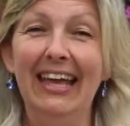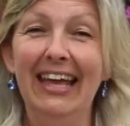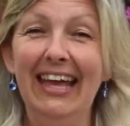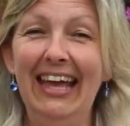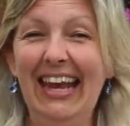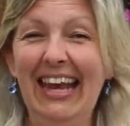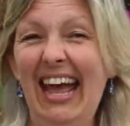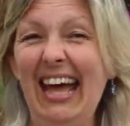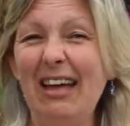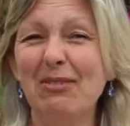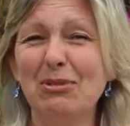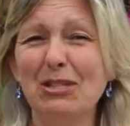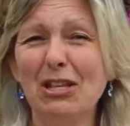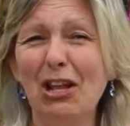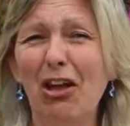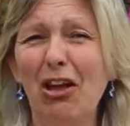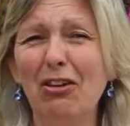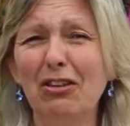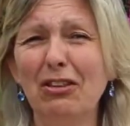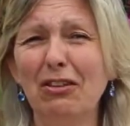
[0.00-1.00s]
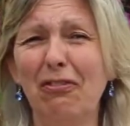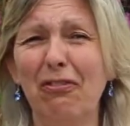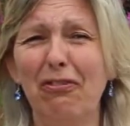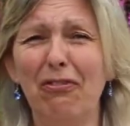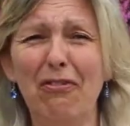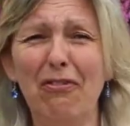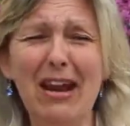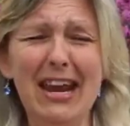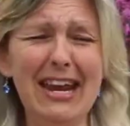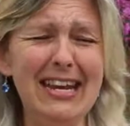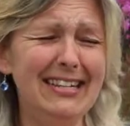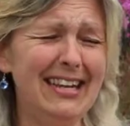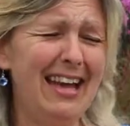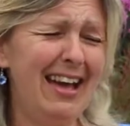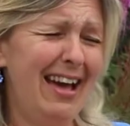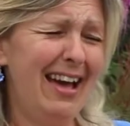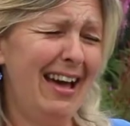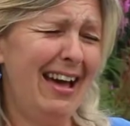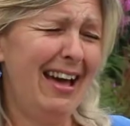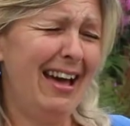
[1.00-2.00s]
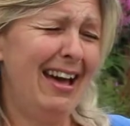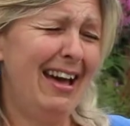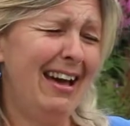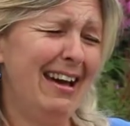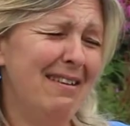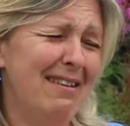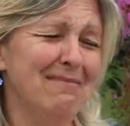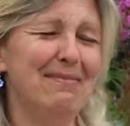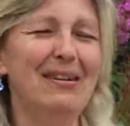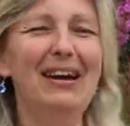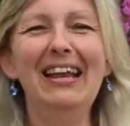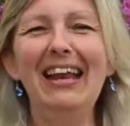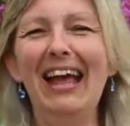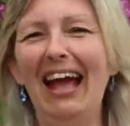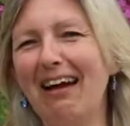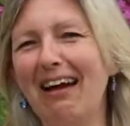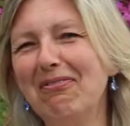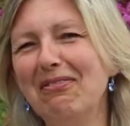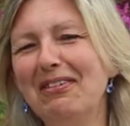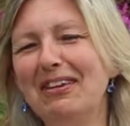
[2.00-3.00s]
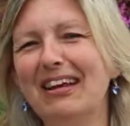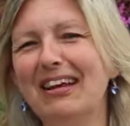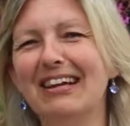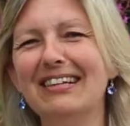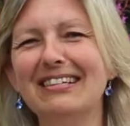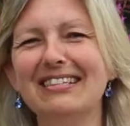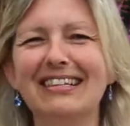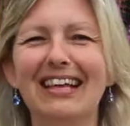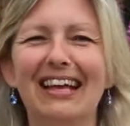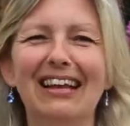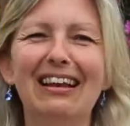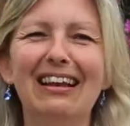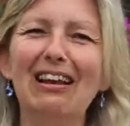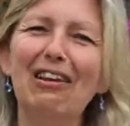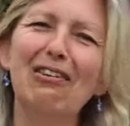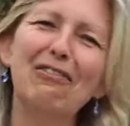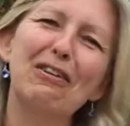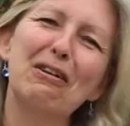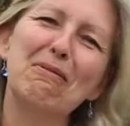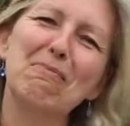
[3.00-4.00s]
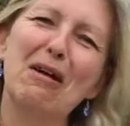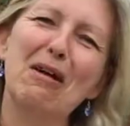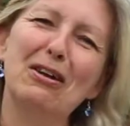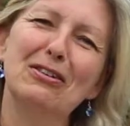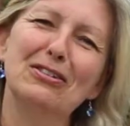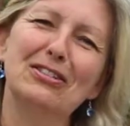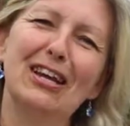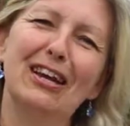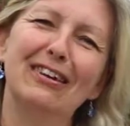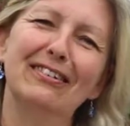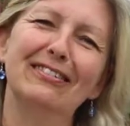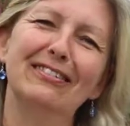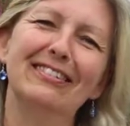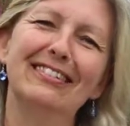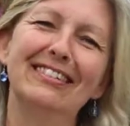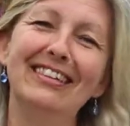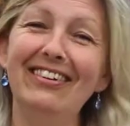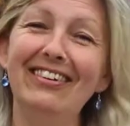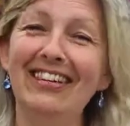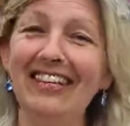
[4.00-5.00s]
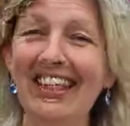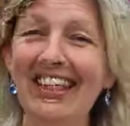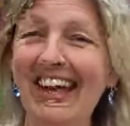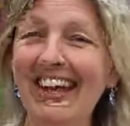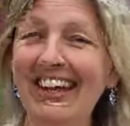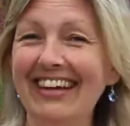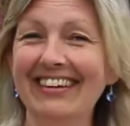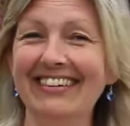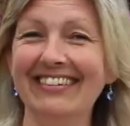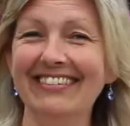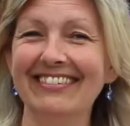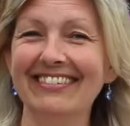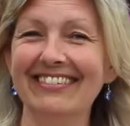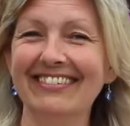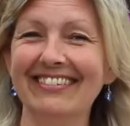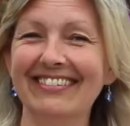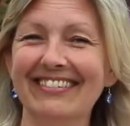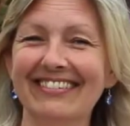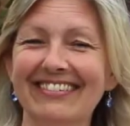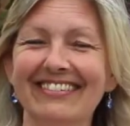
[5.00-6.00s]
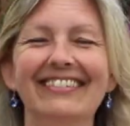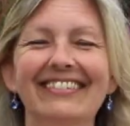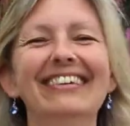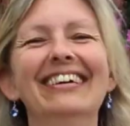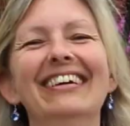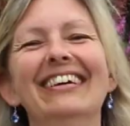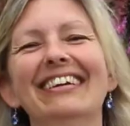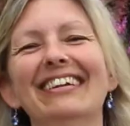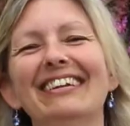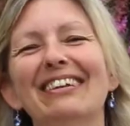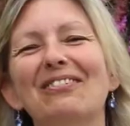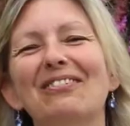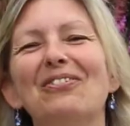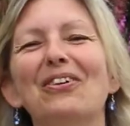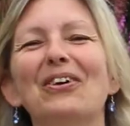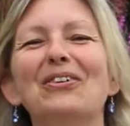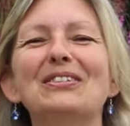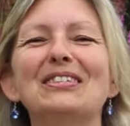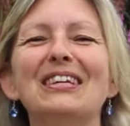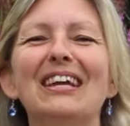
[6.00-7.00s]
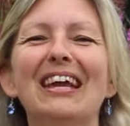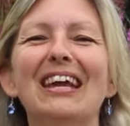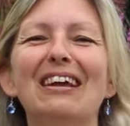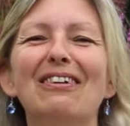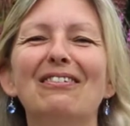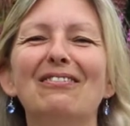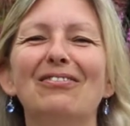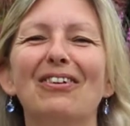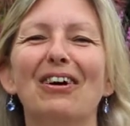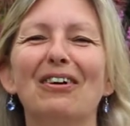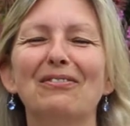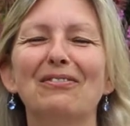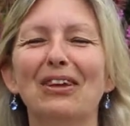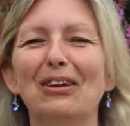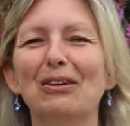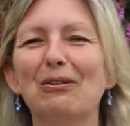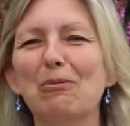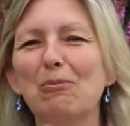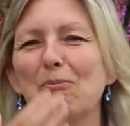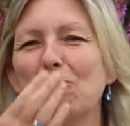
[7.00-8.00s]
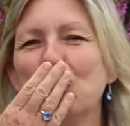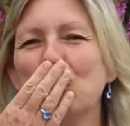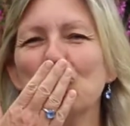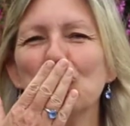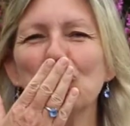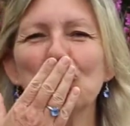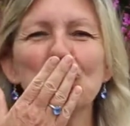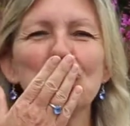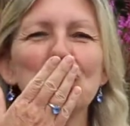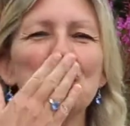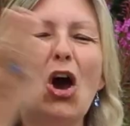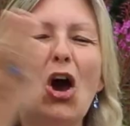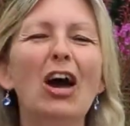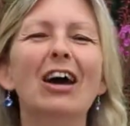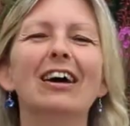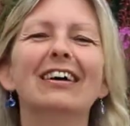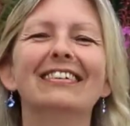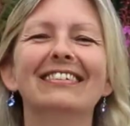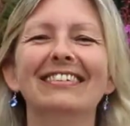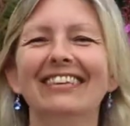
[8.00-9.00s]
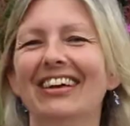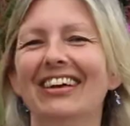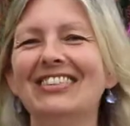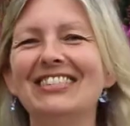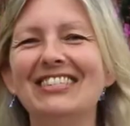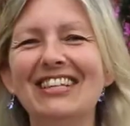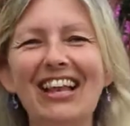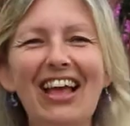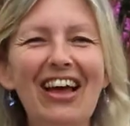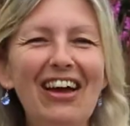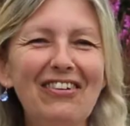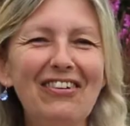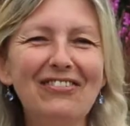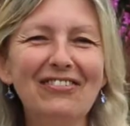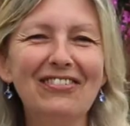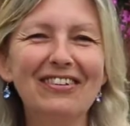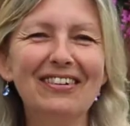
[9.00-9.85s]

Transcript: It helps along the freedom and happiness and loving mojo, don't you think? Look forward to hearing from you. Mwah. Lots of love.